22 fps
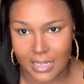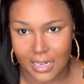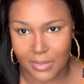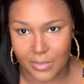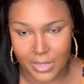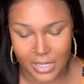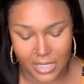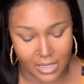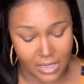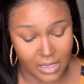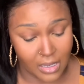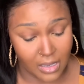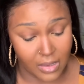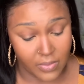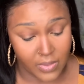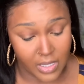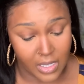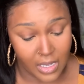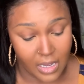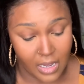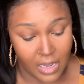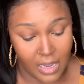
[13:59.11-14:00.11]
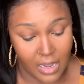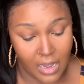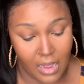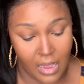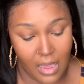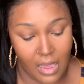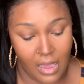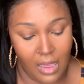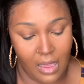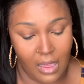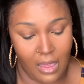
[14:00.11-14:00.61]
received.
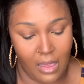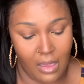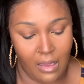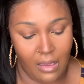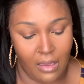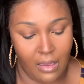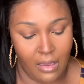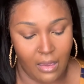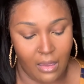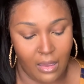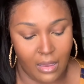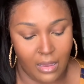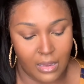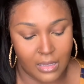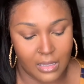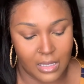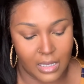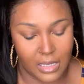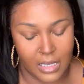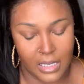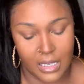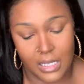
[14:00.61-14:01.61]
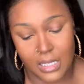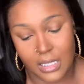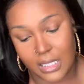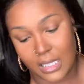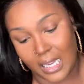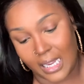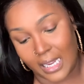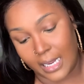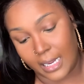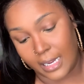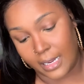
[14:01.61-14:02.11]
And it
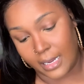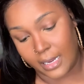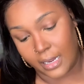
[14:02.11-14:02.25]
is